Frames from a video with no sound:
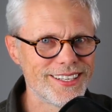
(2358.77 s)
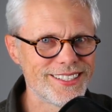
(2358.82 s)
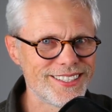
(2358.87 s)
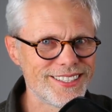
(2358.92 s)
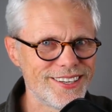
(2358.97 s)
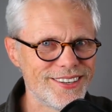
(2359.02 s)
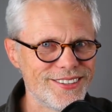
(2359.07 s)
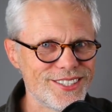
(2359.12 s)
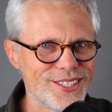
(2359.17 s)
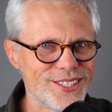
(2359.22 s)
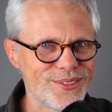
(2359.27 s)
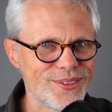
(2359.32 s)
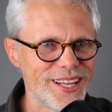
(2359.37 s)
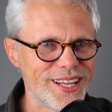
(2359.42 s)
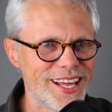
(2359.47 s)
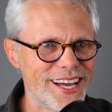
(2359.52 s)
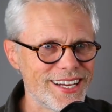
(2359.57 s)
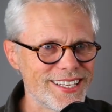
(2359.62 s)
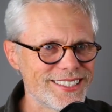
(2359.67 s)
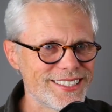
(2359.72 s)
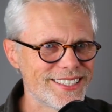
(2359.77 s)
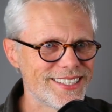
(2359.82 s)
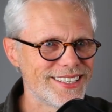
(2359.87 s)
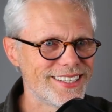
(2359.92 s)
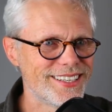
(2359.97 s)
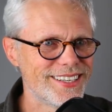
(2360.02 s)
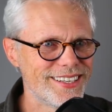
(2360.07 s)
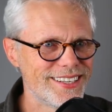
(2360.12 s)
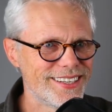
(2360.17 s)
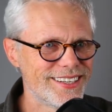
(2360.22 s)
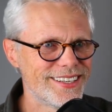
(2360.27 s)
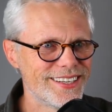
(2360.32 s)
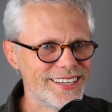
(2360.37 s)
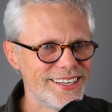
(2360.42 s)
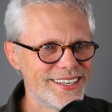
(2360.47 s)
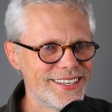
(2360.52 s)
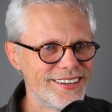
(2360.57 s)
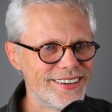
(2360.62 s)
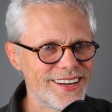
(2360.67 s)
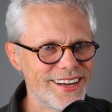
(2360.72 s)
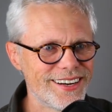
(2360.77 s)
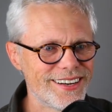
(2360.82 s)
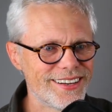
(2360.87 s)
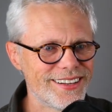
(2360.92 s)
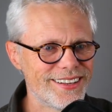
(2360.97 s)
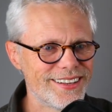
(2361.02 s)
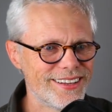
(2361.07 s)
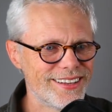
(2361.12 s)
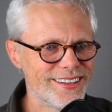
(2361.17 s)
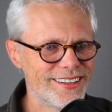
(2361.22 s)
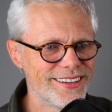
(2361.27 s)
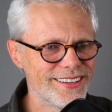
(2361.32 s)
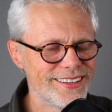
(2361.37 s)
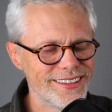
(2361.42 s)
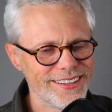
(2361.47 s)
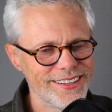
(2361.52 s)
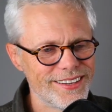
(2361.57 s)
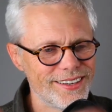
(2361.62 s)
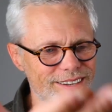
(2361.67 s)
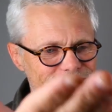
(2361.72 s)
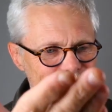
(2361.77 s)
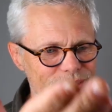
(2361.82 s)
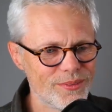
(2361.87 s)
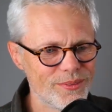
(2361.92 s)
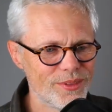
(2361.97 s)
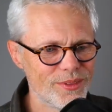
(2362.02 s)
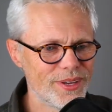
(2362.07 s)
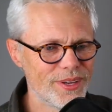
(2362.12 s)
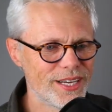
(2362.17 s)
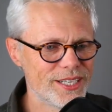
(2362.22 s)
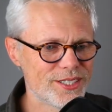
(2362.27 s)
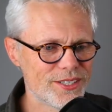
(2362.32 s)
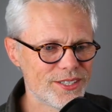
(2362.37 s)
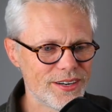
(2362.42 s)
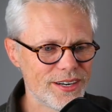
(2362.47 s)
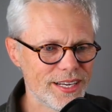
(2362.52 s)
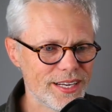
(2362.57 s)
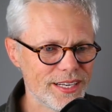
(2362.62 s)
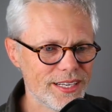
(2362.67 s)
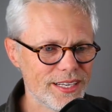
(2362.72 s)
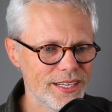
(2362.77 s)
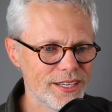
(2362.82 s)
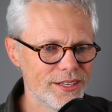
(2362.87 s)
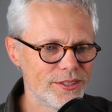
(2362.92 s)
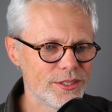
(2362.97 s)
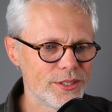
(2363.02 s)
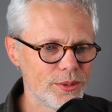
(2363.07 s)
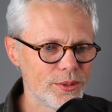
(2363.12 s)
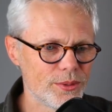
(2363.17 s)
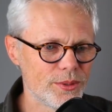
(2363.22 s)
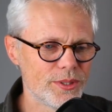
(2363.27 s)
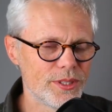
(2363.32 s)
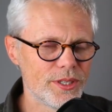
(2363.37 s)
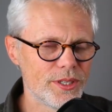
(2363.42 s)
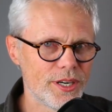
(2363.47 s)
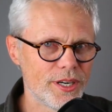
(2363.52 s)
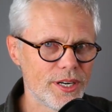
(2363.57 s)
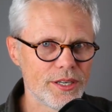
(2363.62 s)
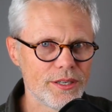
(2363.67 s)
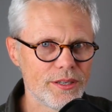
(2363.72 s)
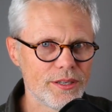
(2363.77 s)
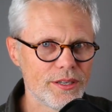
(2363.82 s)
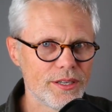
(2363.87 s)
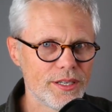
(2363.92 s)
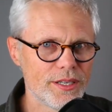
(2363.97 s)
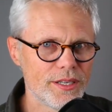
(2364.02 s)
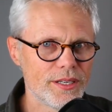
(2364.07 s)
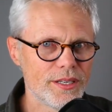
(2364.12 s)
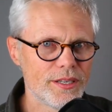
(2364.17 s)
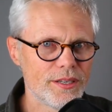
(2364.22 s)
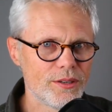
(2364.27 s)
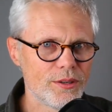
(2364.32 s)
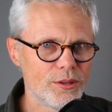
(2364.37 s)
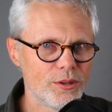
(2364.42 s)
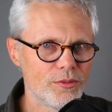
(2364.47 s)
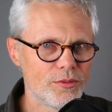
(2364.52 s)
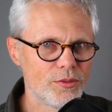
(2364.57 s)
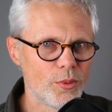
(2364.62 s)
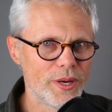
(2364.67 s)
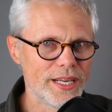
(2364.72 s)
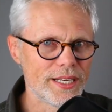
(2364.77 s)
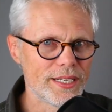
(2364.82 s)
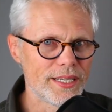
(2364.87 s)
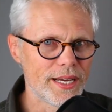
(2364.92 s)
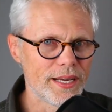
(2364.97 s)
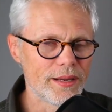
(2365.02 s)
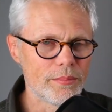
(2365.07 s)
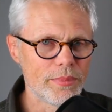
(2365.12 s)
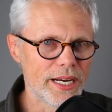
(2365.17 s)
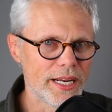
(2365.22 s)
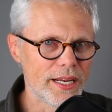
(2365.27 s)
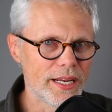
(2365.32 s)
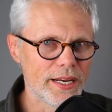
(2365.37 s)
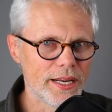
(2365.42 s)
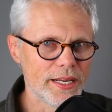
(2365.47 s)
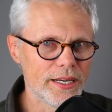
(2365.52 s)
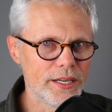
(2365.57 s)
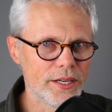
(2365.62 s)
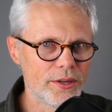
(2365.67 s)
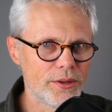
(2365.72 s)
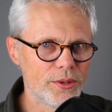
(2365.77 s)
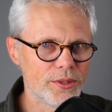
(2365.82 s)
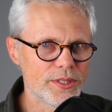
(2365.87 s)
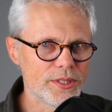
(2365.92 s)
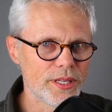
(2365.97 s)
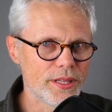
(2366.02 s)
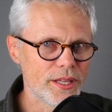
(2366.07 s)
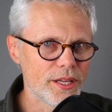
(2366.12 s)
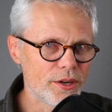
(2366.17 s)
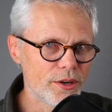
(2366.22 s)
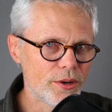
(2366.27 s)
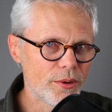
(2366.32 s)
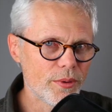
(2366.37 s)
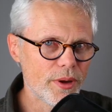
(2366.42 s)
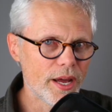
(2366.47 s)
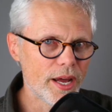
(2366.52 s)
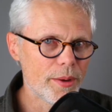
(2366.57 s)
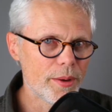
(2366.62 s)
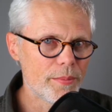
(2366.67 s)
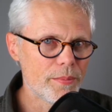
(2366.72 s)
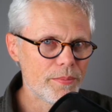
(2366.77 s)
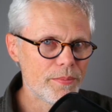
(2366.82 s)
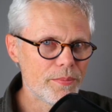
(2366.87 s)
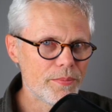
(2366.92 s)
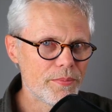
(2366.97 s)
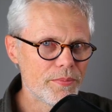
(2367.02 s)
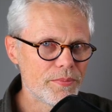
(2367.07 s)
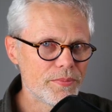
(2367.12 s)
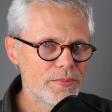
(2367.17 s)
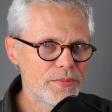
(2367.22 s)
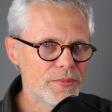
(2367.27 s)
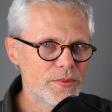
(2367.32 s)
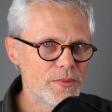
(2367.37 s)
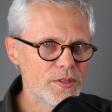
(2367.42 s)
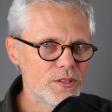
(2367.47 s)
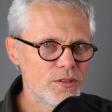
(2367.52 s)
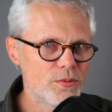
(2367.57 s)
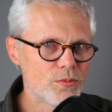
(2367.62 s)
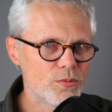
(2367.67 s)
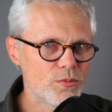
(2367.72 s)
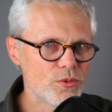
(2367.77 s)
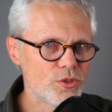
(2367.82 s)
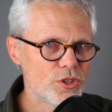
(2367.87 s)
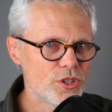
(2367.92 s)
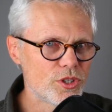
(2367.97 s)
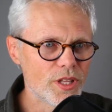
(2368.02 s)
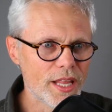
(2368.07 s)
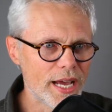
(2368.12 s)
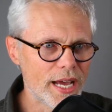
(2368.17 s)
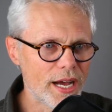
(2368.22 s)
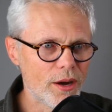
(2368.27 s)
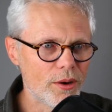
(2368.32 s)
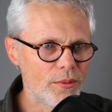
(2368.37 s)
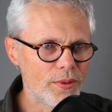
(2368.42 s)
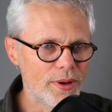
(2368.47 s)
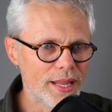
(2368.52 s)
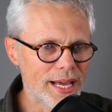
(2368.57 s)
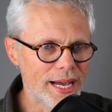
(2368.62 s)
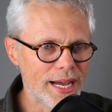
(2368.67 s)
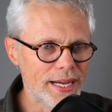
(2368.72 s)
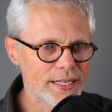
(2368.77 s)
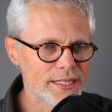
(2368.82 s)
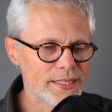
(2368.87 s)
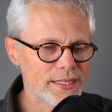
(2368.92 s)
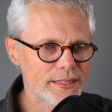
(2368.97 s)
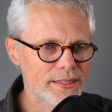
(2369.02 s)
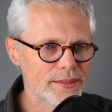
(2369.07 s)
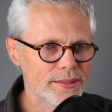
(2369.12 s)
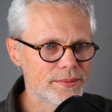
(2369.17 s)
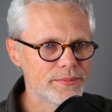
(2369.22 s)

so just relax. And you're not, you know, you guys aren't 90 years old and you're not overweight, diabetic 90 year olds. I think you're okay. Chill out, relax.